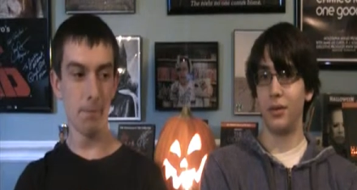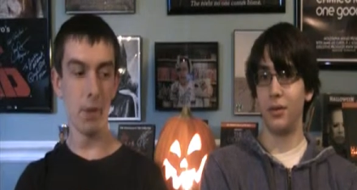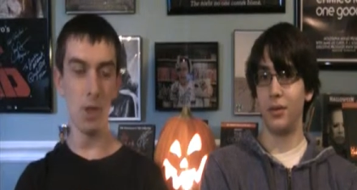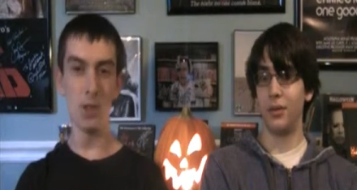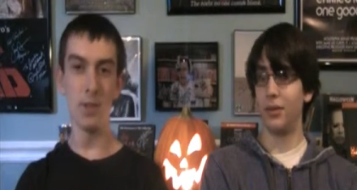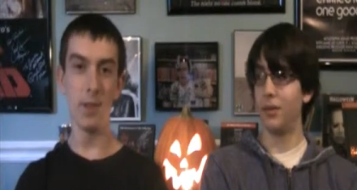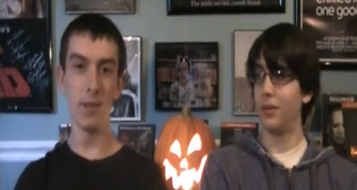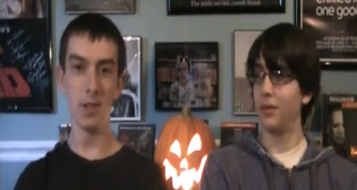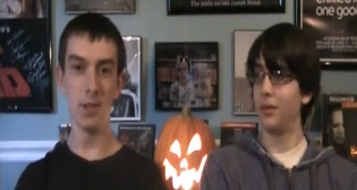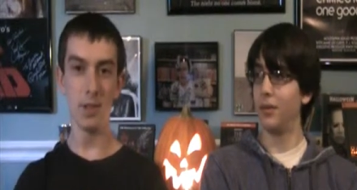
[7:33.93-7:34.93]
Speaker 1: version of the
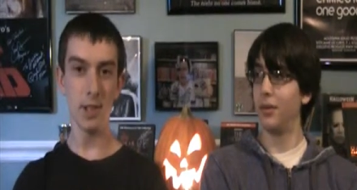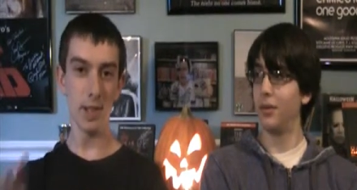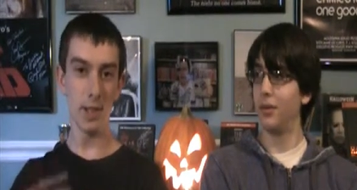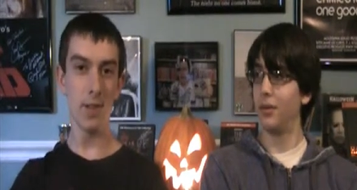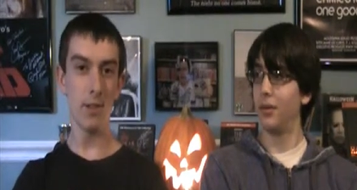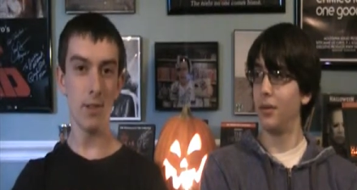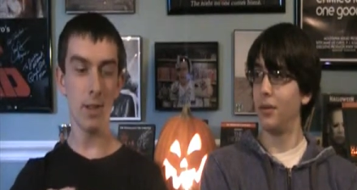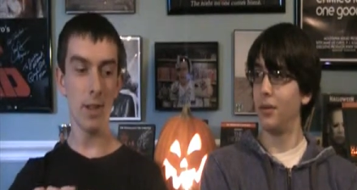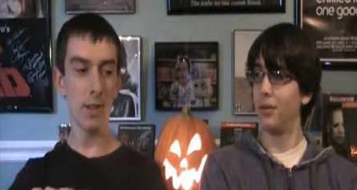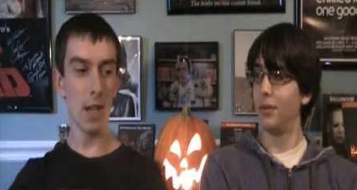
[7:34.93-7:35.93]
original Psycho,
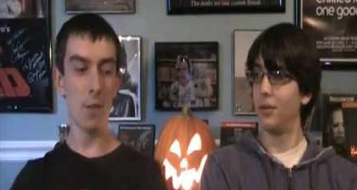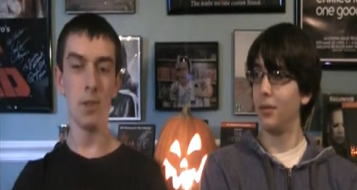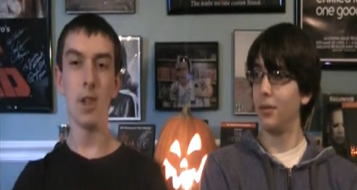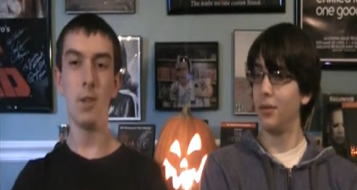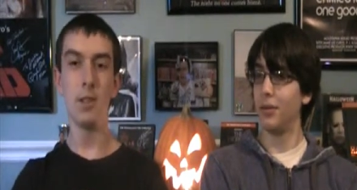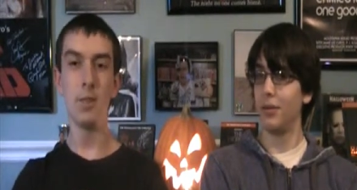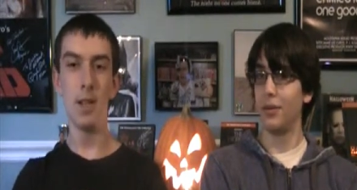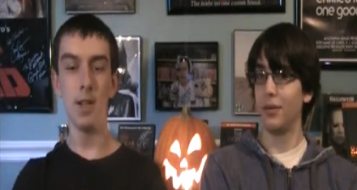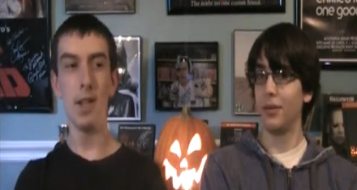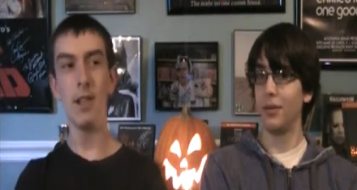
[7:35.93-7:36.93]
and it was hosted
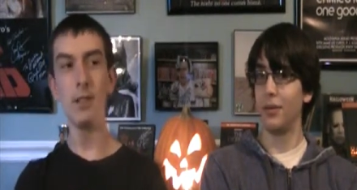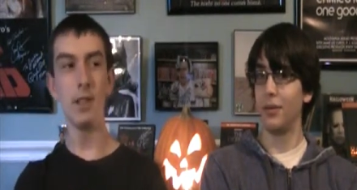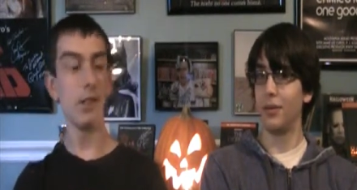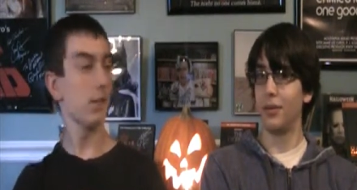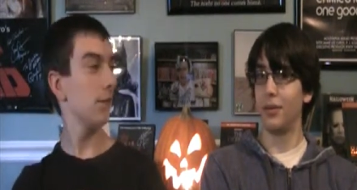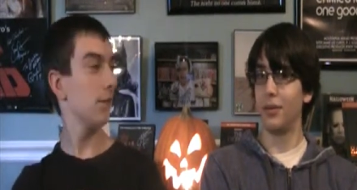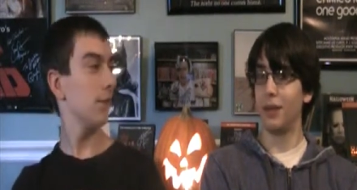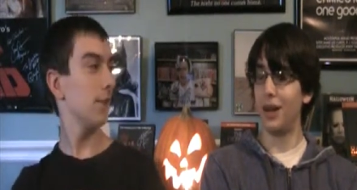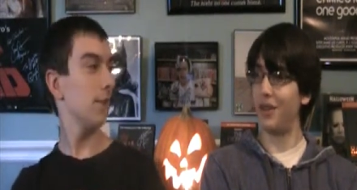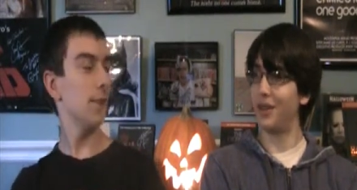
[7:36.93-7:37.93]
by Janet Leigh.
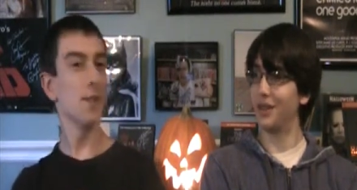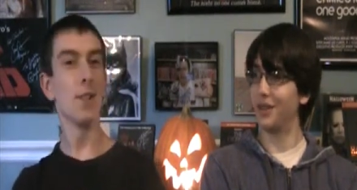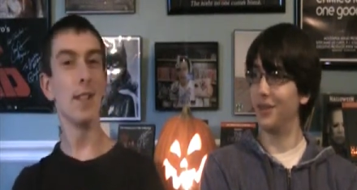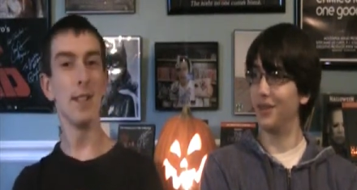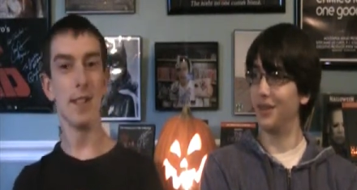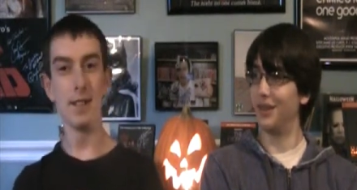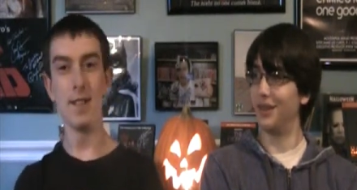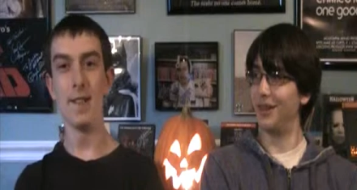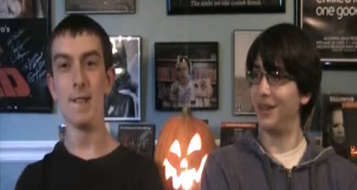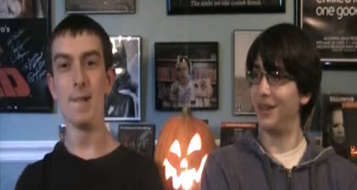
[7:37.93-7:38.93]
Oh, that's so, cool.
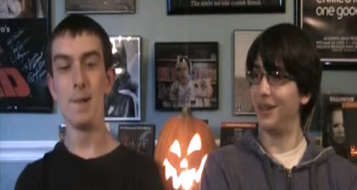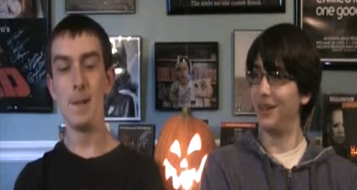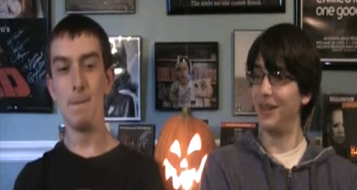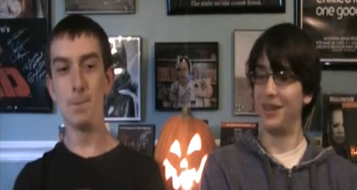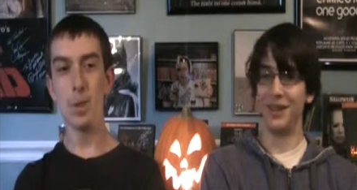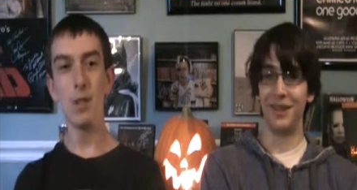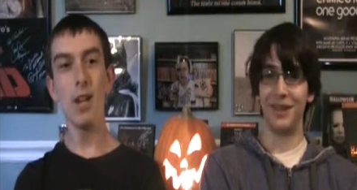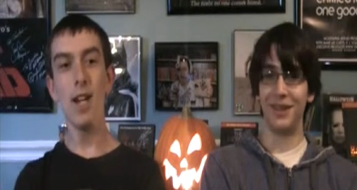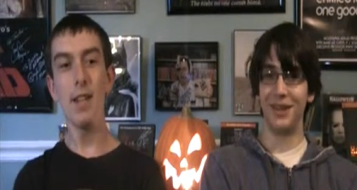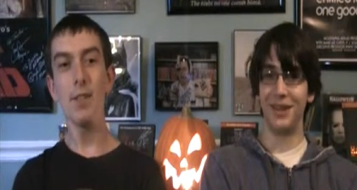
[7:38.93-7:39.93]
Yeah. So they
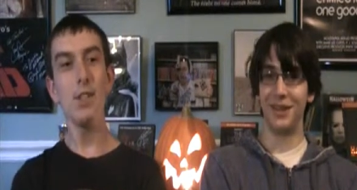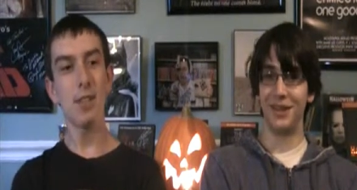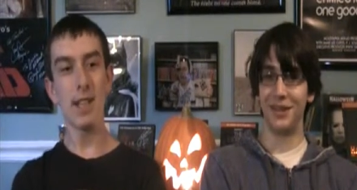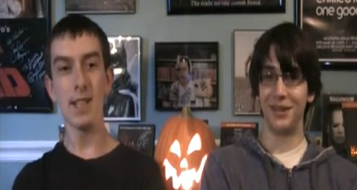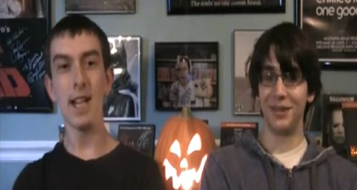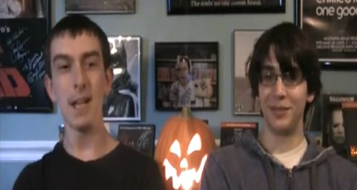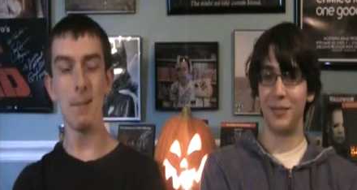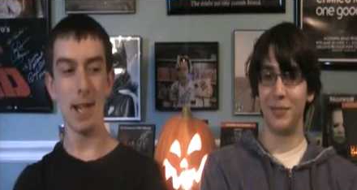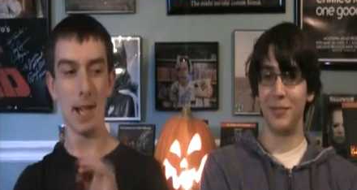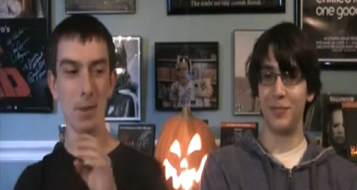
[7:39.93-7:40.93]
try. They really tried to tie
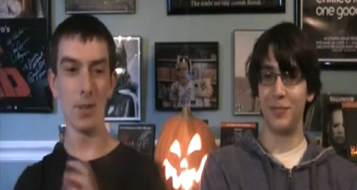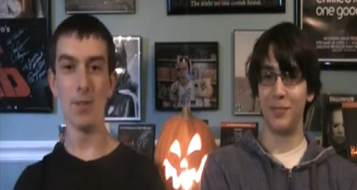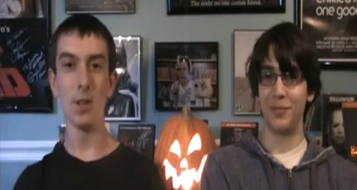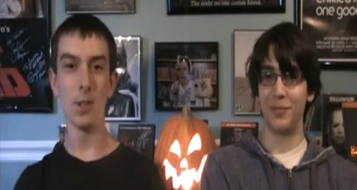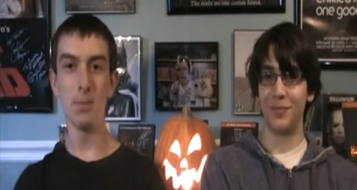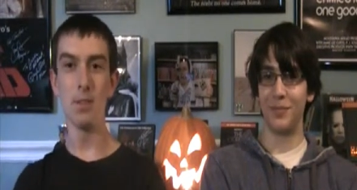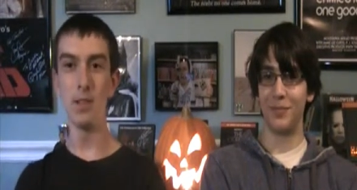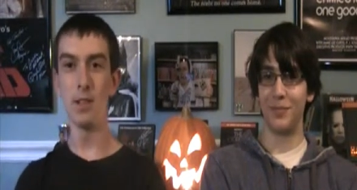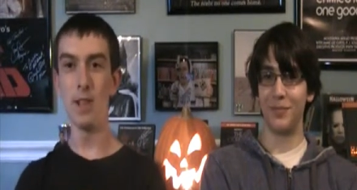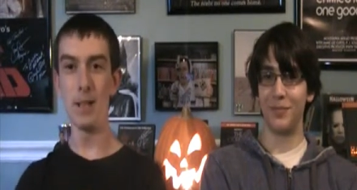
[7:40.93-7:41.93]
it back in with the first
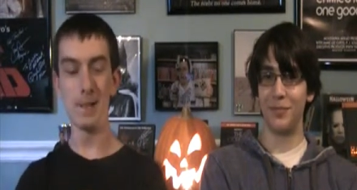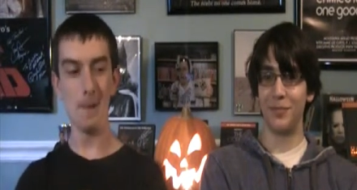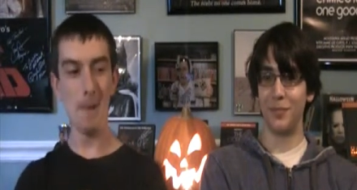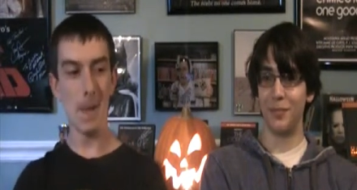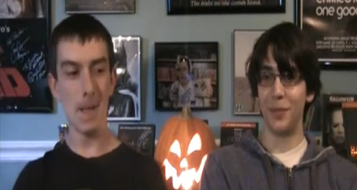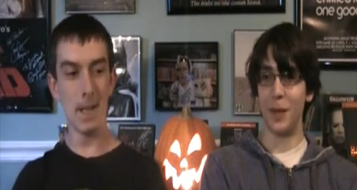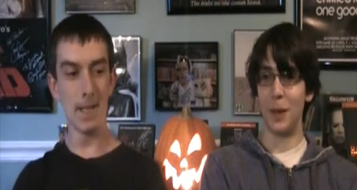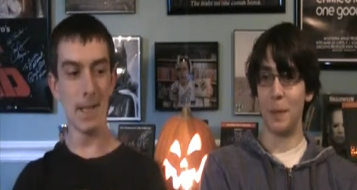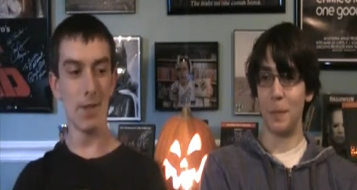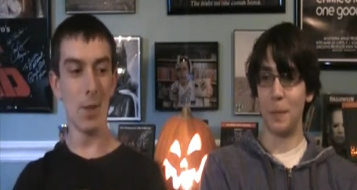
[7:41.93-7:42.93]
movie a lot, yeah.
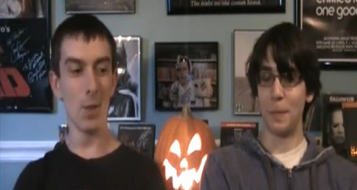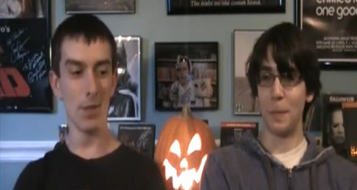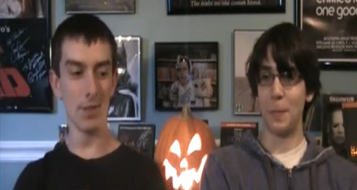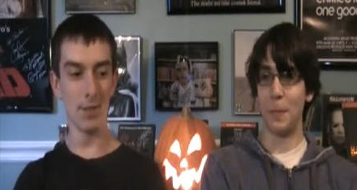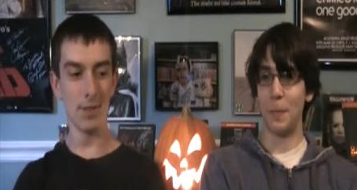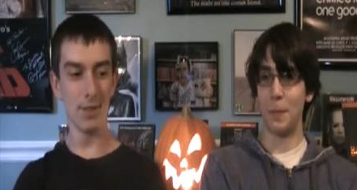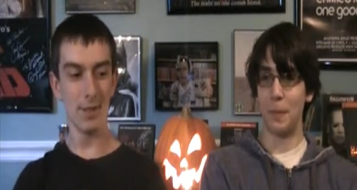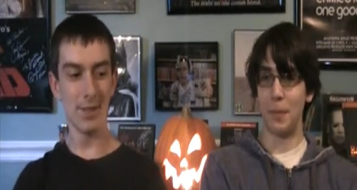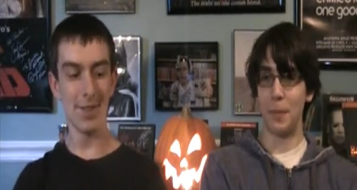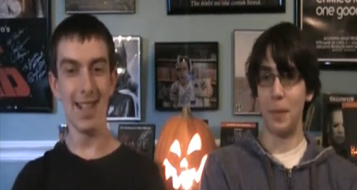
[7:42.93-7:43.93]
instead of going the
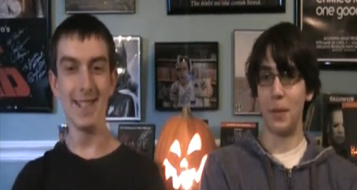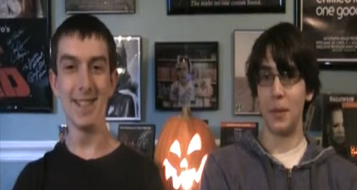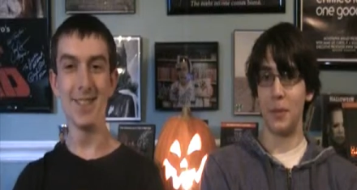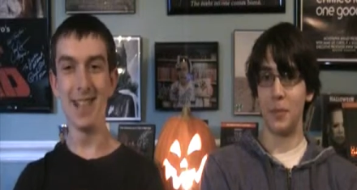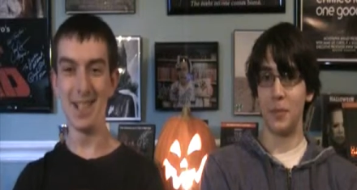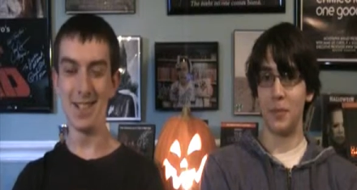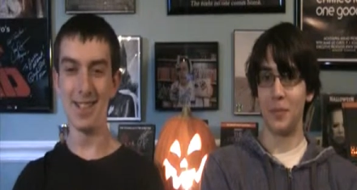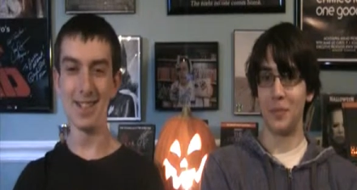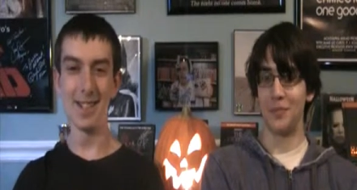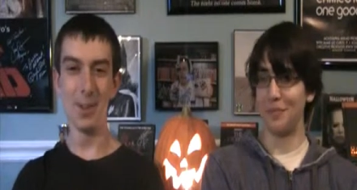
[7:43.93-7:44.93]
crazy direction
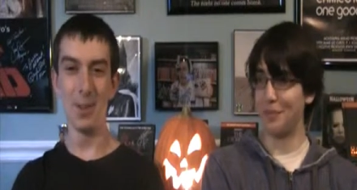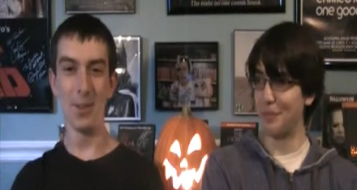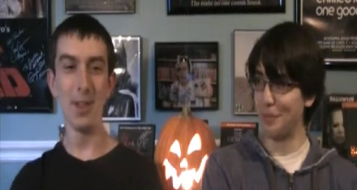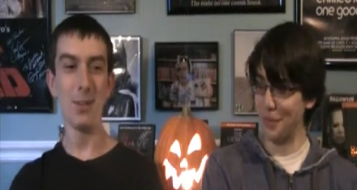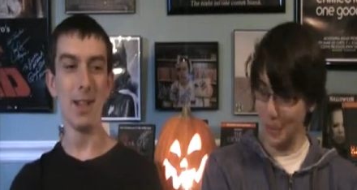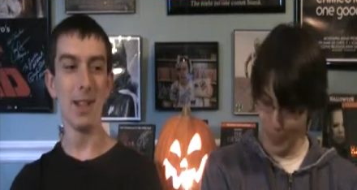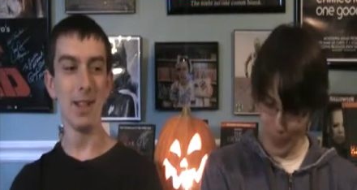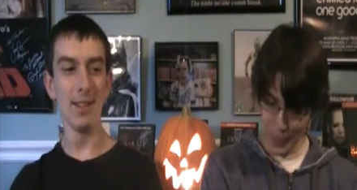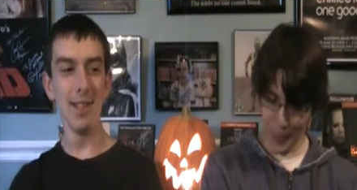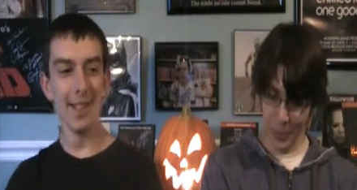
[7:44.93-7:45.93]
that Psycho three went
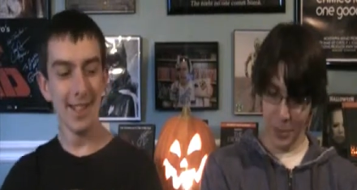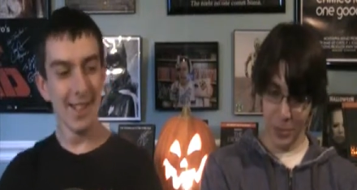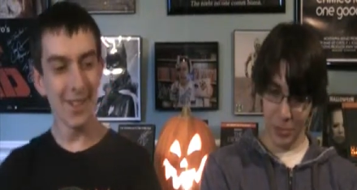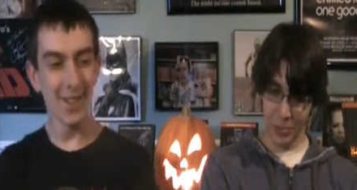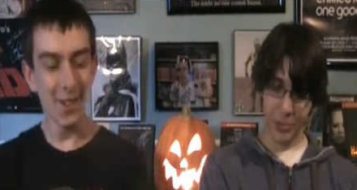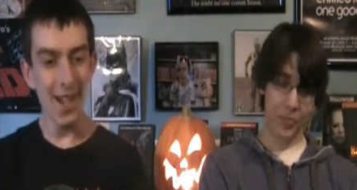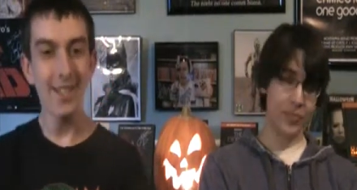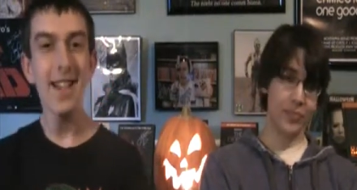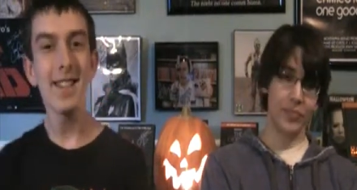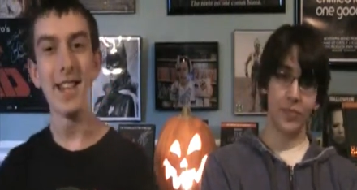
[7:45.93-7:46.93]
in. So
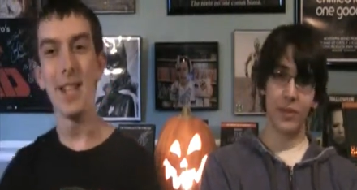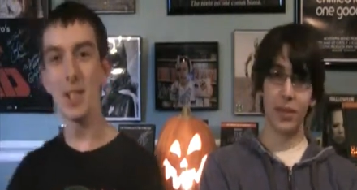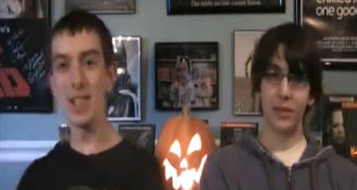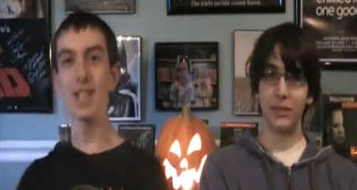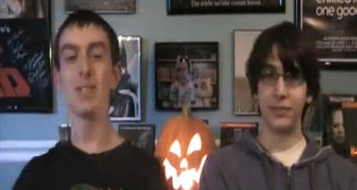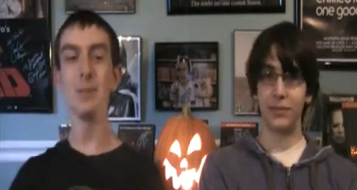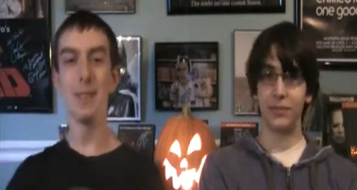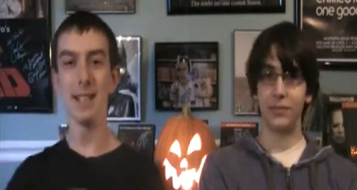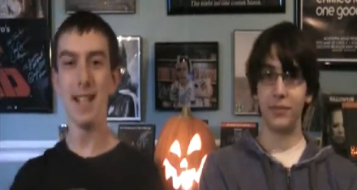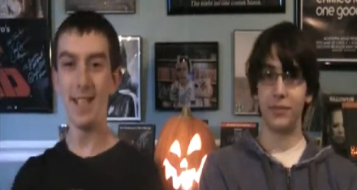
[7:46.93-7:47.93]
I like that. It's a
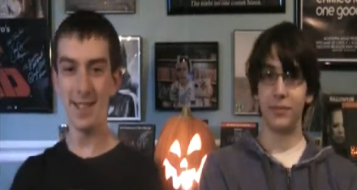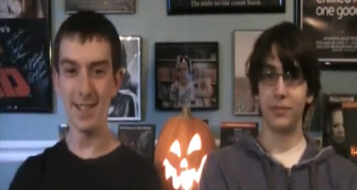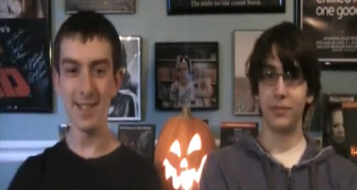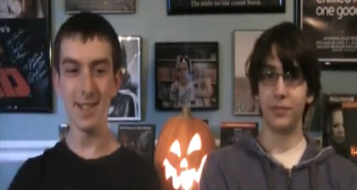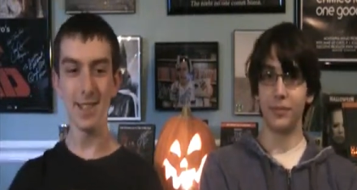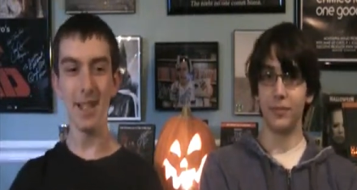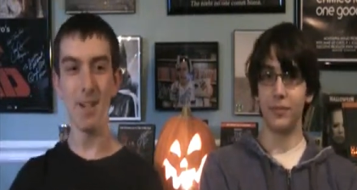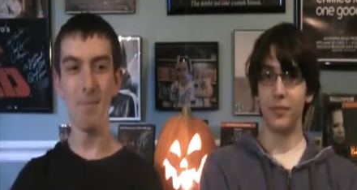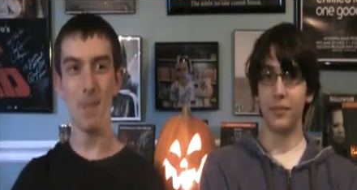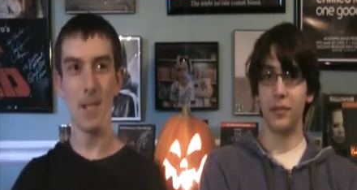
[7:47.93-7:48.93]
little. It's not as insane.